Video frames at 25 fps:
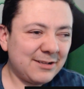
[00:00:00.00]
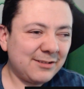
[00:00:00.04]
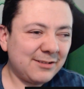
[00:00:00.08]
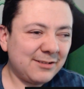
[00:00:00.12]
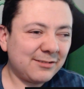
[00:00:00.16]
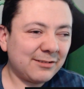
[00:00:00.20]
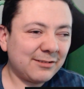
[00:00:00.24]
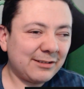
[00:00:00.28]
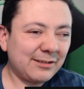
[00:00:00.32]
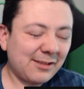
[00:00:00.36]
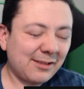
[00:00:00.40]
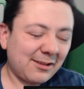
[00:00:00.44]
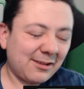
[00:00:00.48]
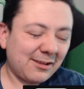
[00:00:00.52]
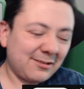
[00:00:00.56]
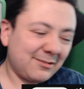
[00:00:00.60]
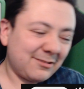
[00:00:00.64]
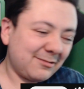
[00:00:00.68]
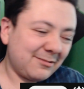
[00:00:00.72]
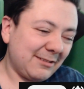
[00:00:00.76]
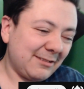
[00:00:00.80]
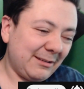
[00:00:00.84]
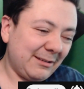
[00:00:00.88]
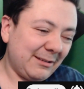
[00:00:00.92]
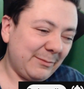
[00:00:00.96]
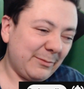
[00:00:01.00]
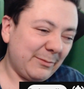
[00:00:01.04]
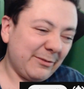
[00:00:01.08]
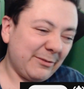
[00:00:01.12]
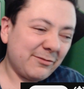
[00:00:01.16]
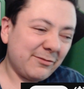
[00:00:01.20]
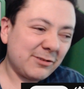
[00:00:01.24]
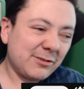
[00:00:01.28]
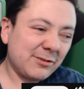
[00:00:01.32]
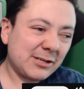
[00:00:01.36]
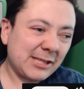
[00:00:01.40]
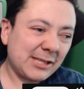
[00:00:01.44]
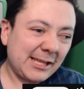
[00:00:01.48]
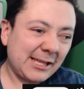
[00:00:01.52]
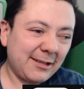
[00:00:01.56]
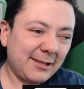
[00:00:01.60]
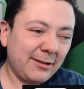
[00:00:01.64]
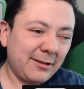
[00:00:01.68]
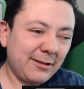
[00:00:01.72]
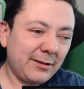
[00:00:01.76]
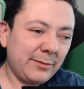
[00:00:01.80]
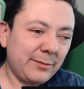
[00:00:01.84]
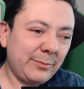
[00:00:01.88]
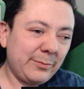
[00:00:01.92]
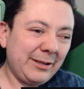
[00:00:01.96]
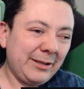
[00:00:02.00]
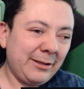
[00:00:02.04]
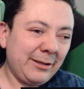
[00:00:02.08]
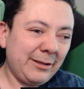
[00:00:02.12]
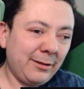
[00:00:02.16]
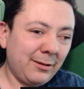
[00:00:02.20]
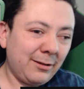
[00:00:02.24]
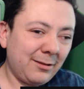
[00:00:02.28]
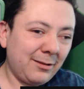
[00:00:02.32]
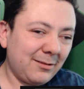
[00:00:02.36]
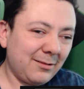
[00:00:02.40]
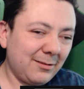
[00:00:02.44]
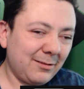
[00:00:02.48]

So, as I said before, like, you could be,